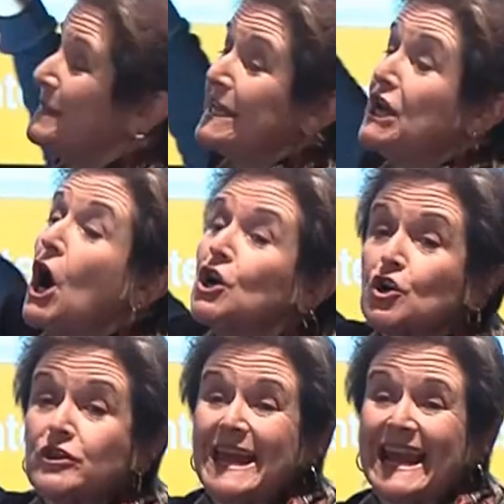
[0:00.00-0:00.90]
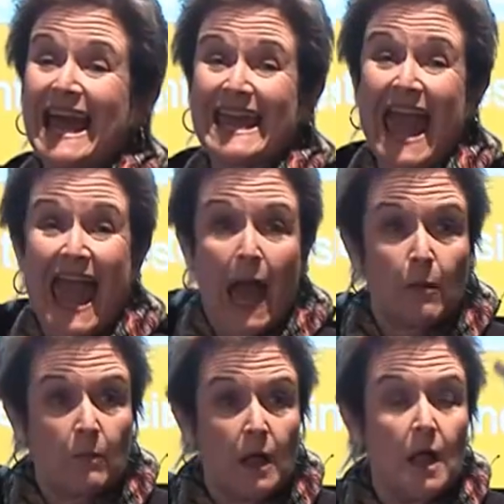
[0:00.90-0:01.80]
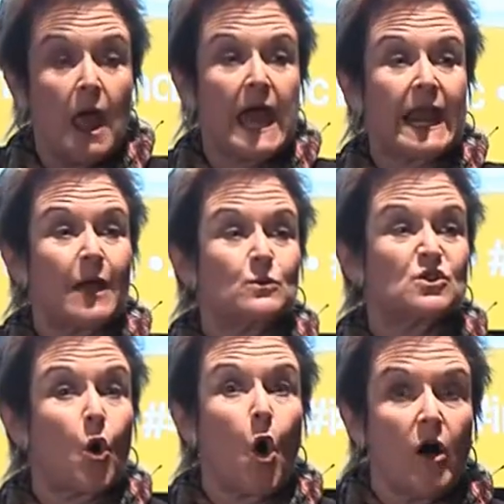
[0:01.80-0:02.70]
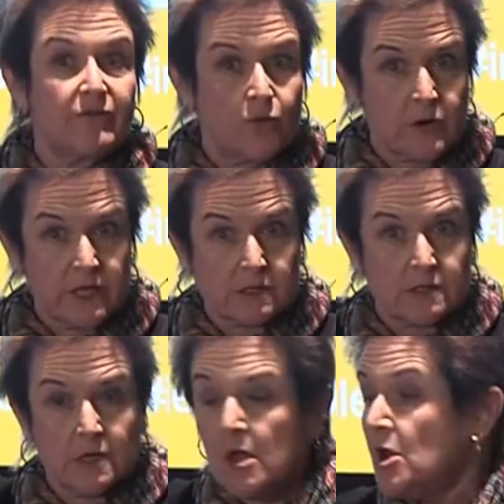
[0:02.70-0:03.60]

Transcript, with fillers: me younger than I am, and I was all for this.